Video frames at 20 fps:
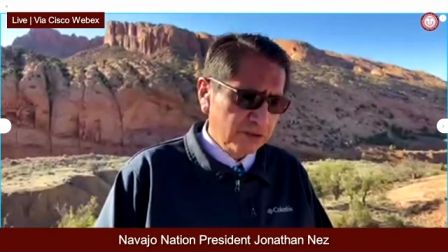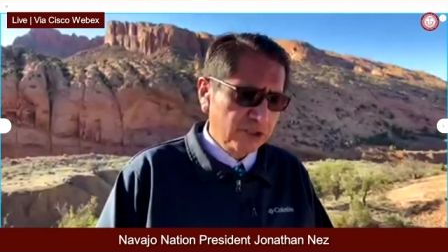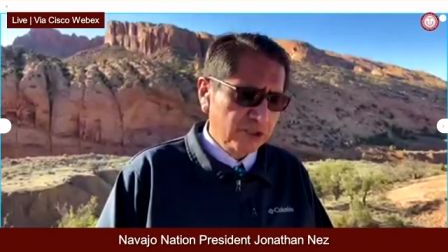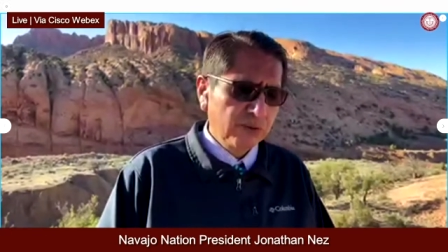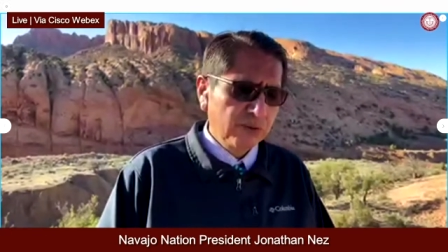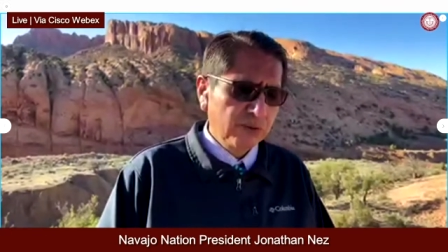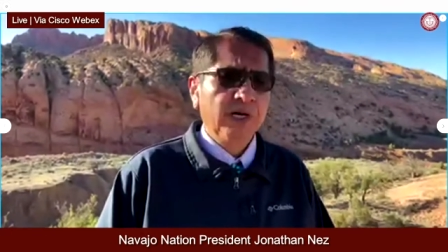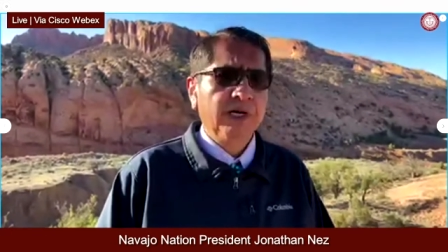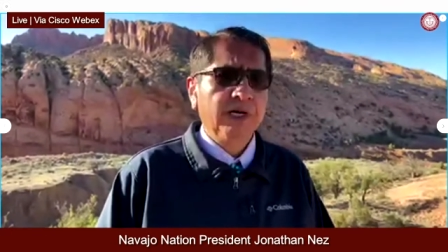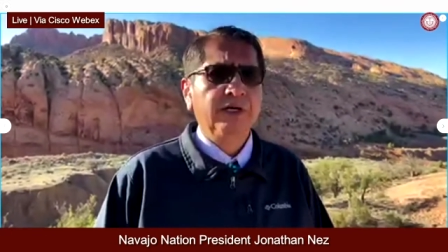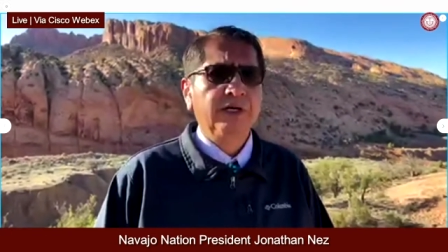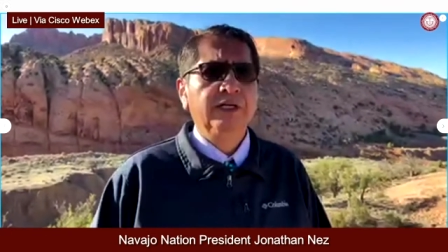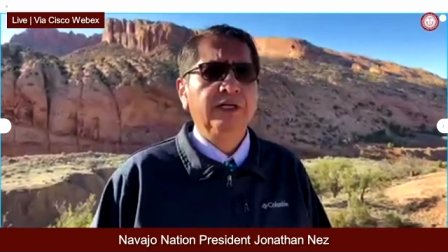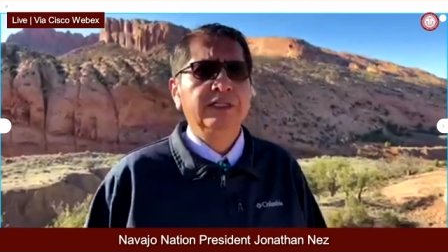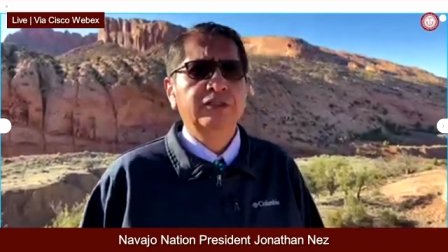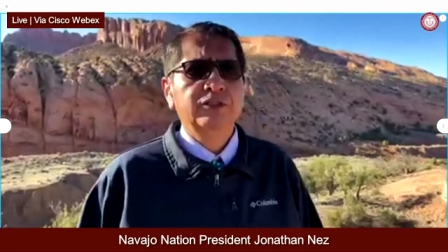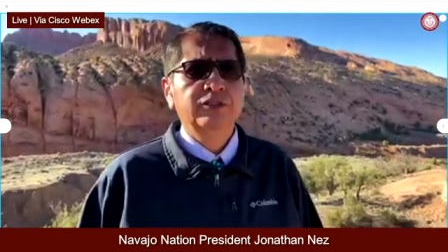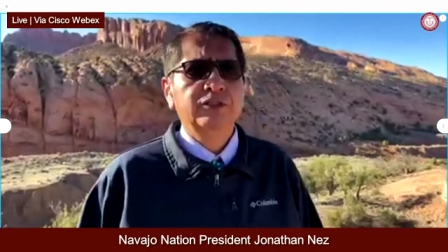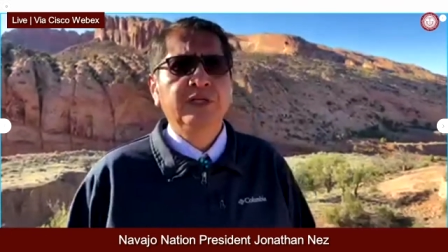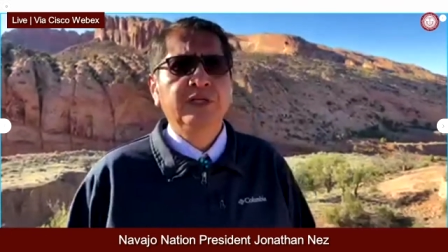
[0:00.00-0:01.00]

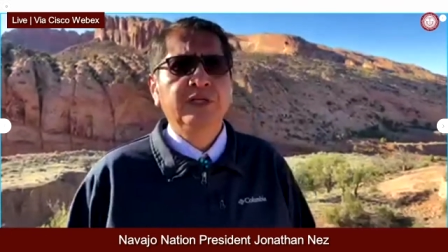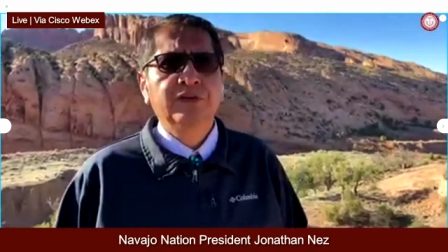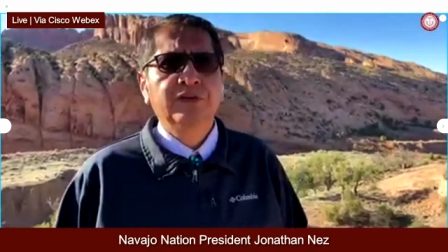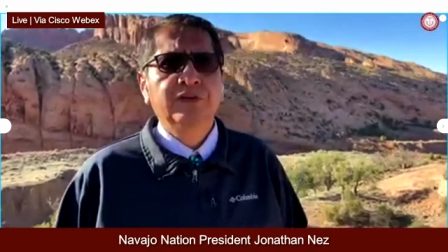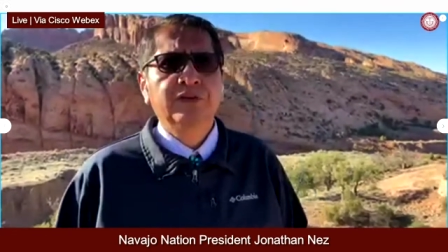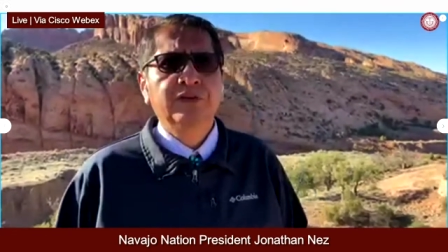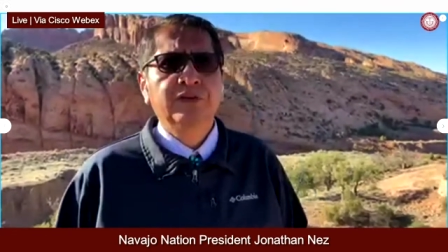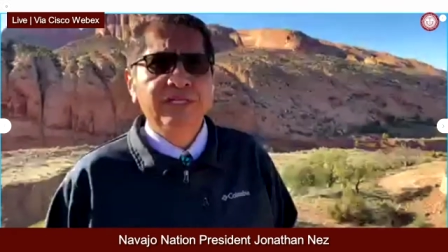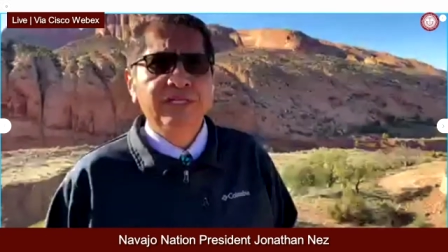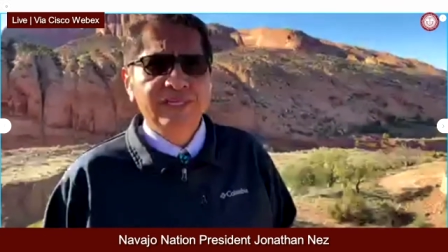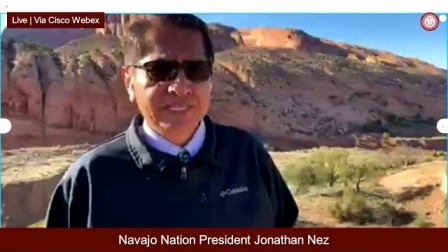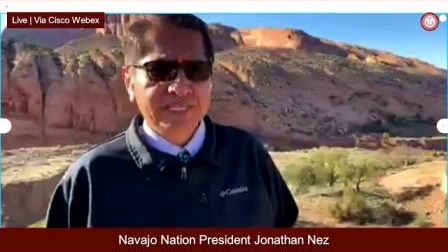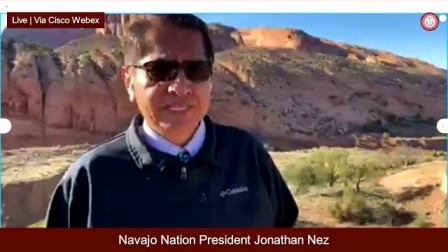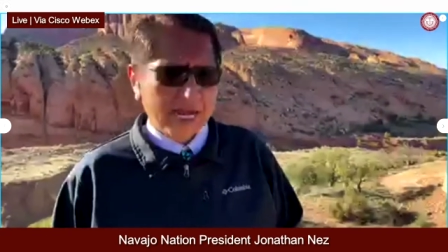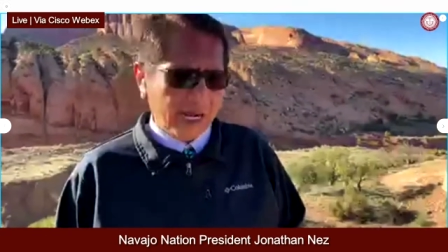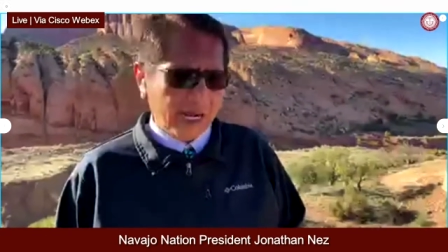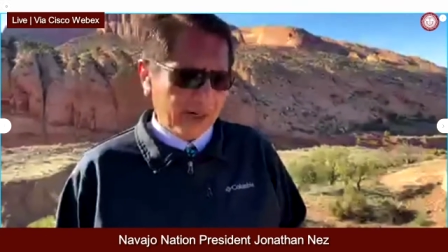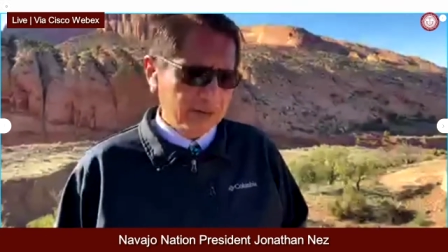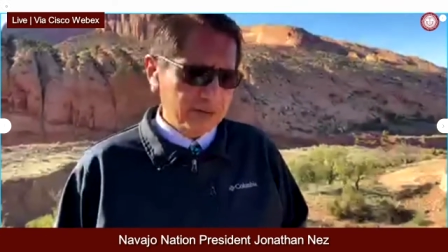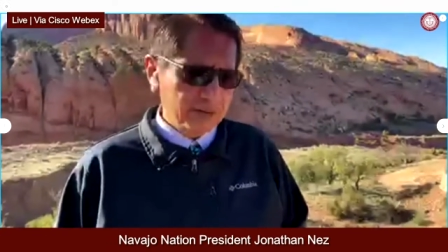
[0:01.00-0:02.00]

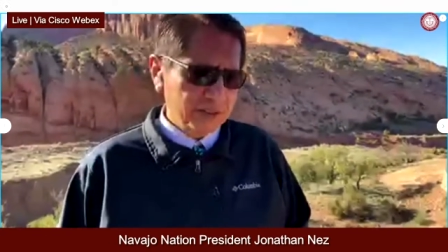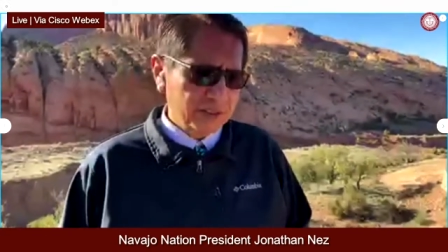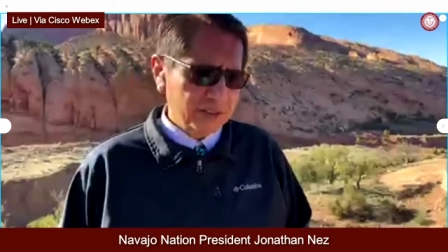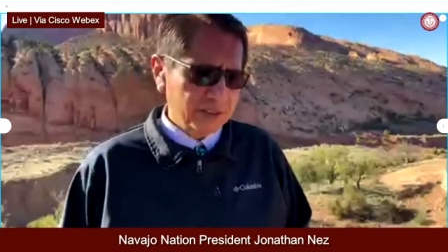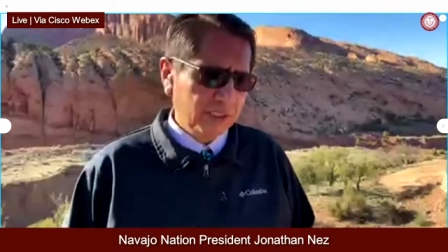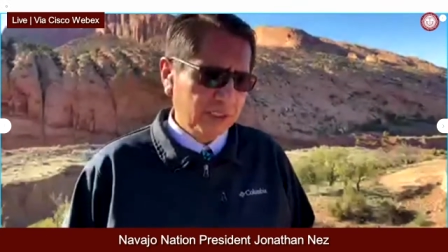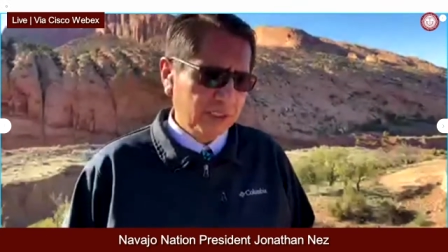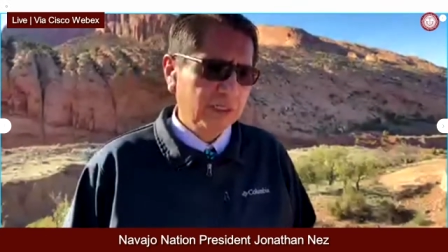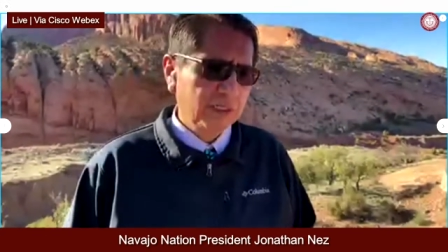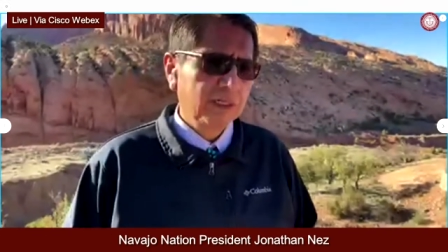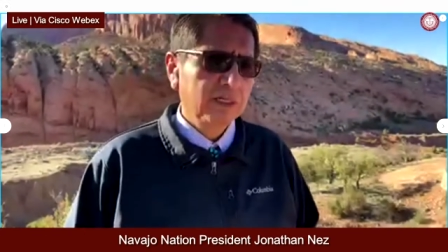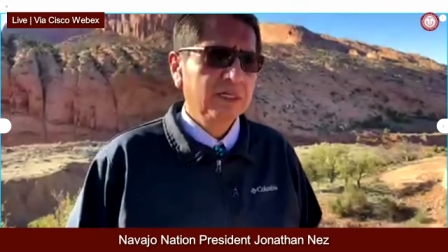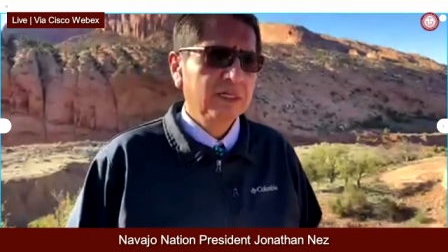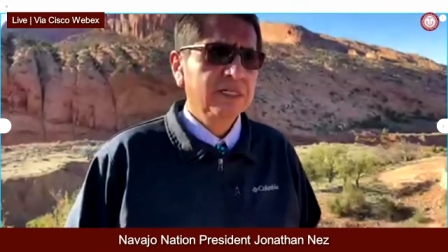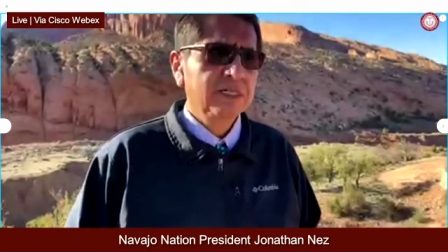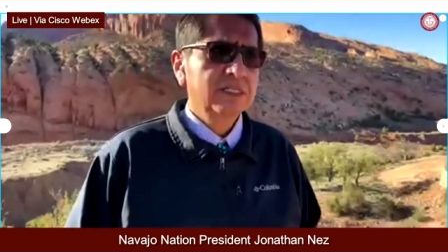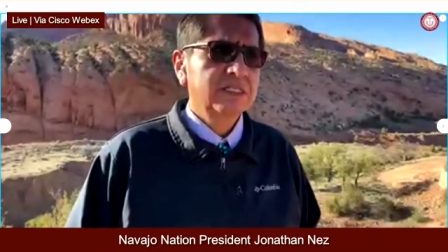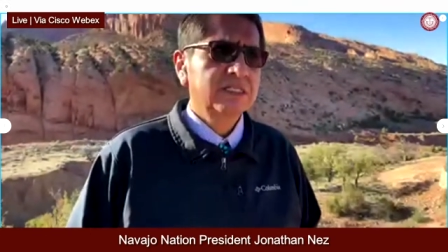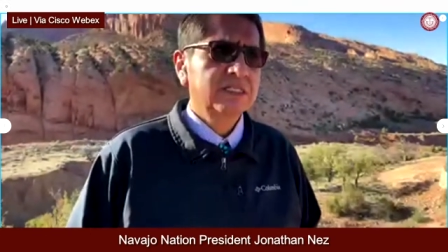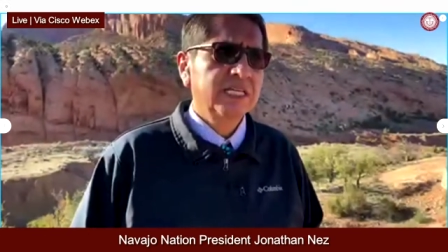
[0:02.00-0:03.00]

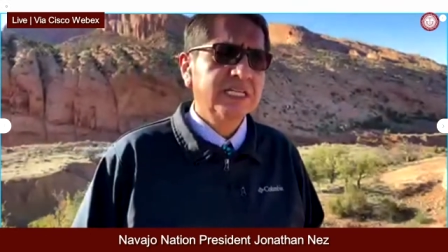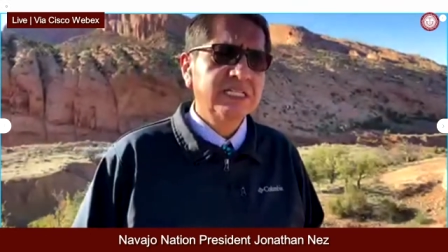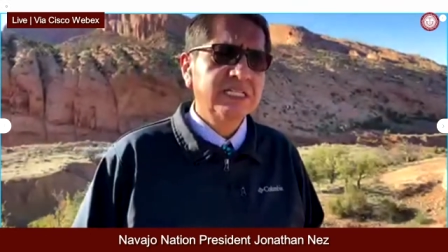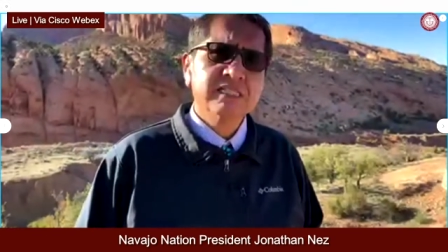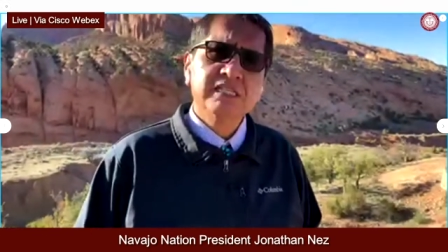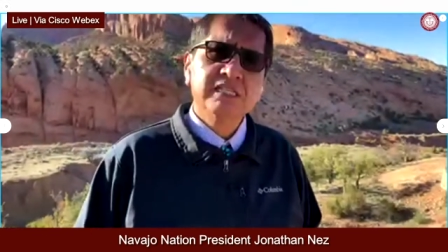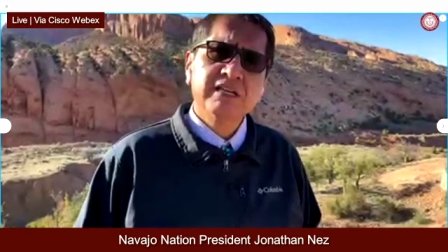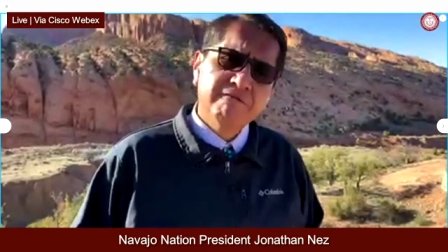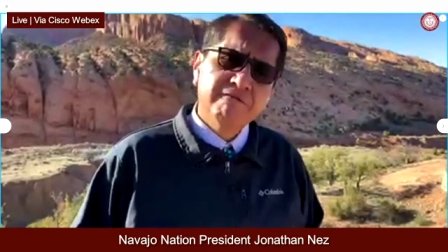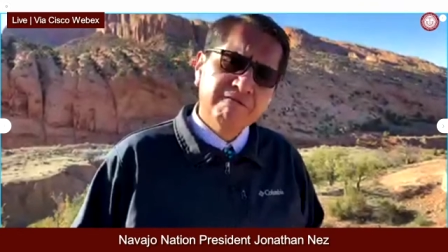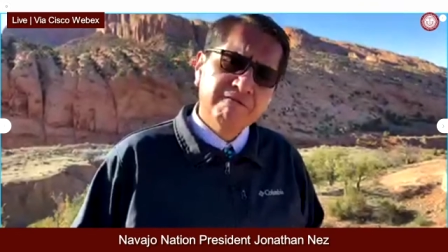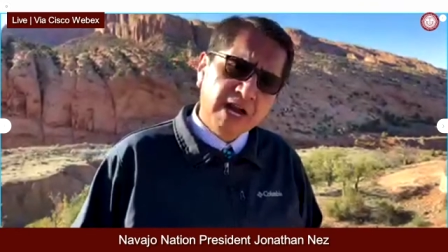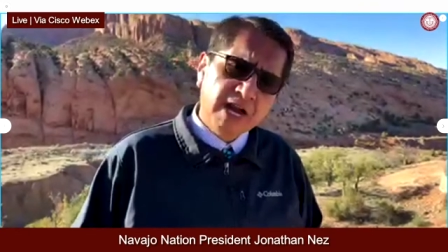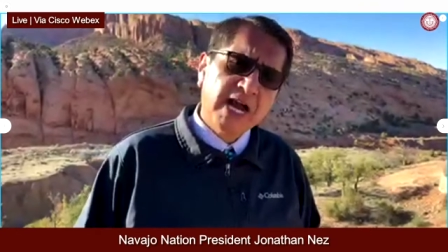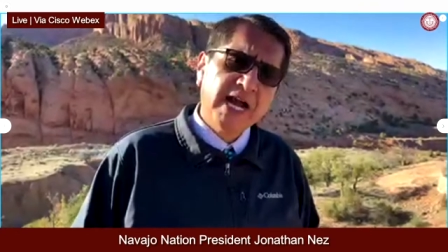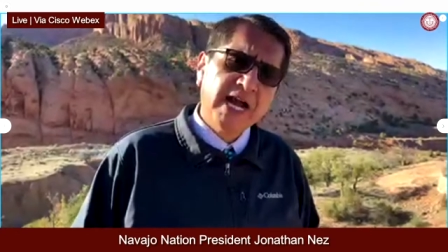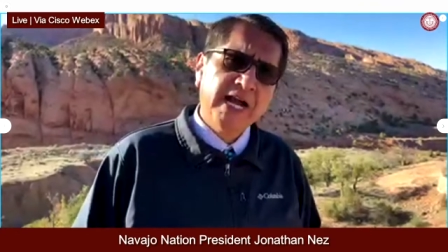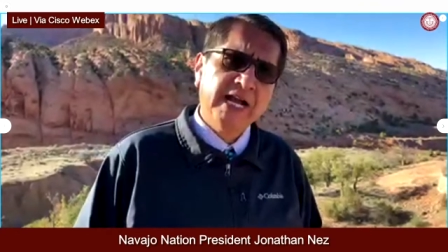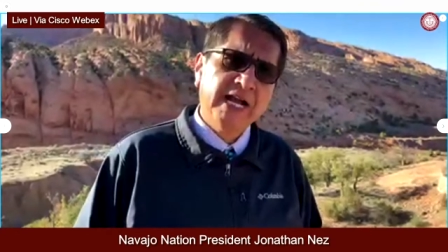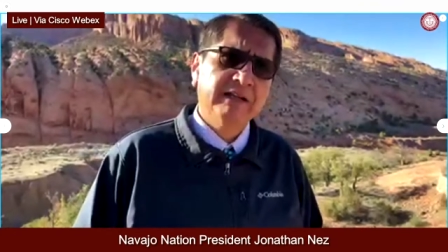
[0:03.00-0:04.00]

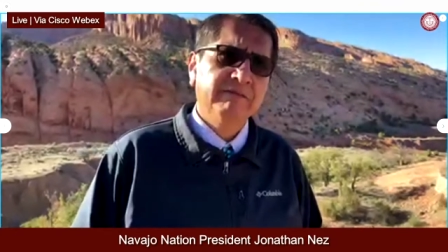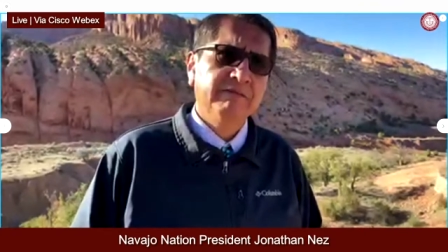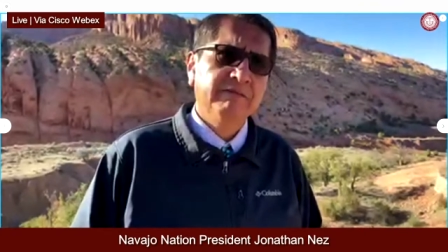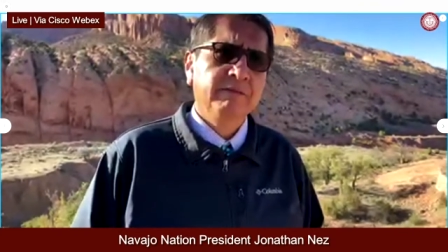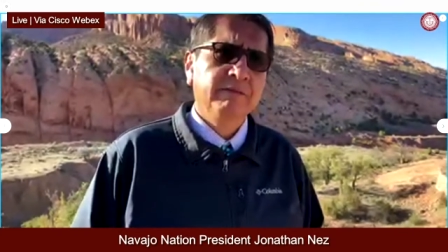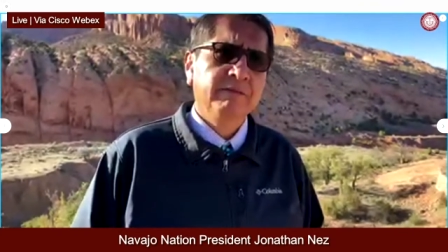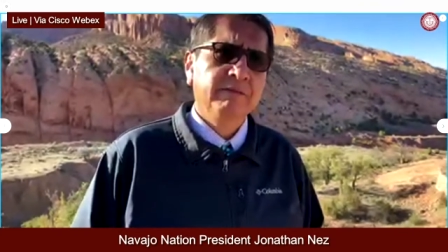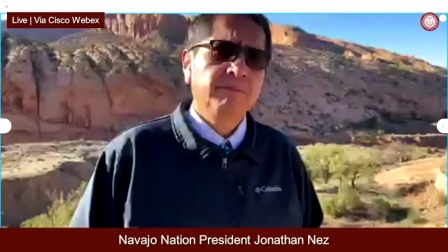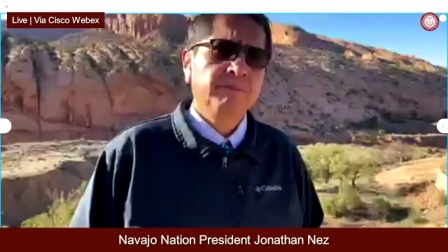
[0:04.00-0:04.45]
223,065